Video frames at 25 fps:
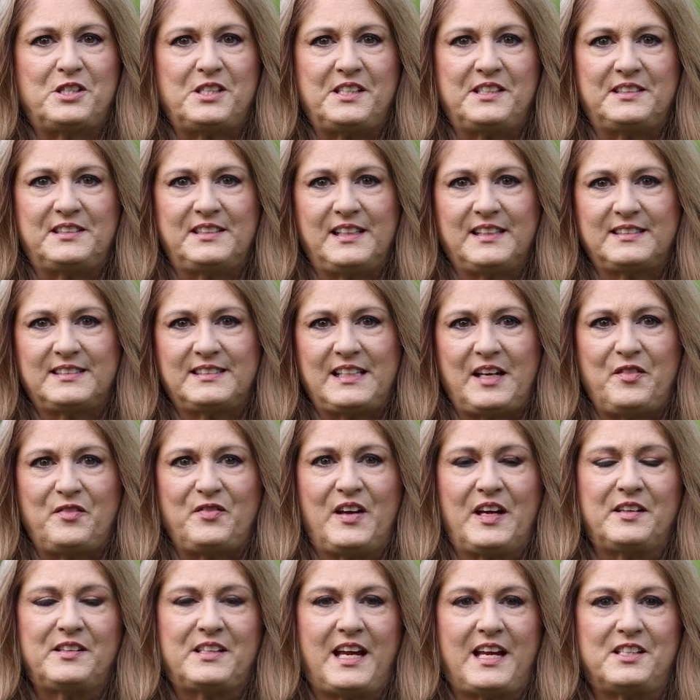GCSAA
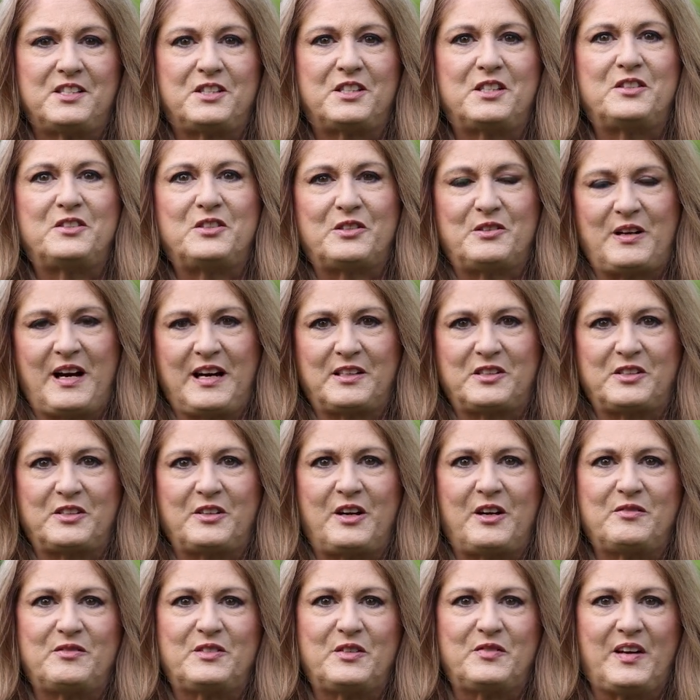Foundation Director
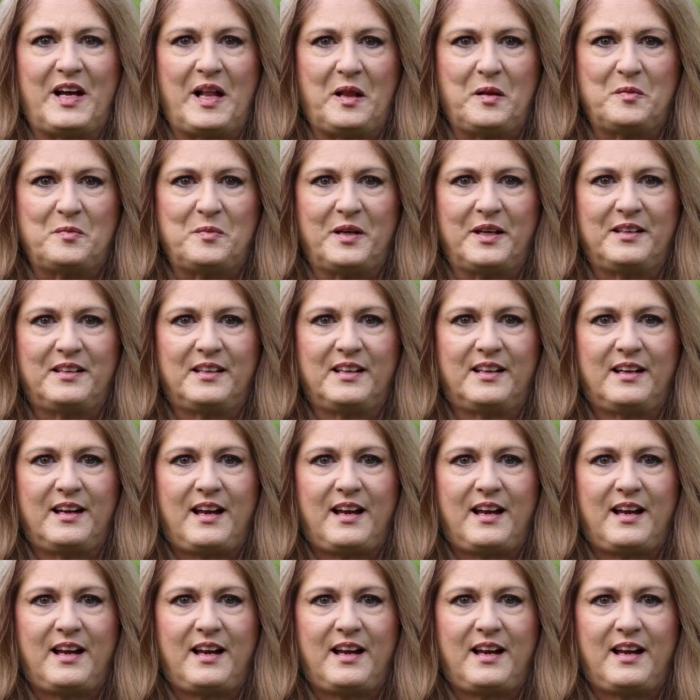of Development.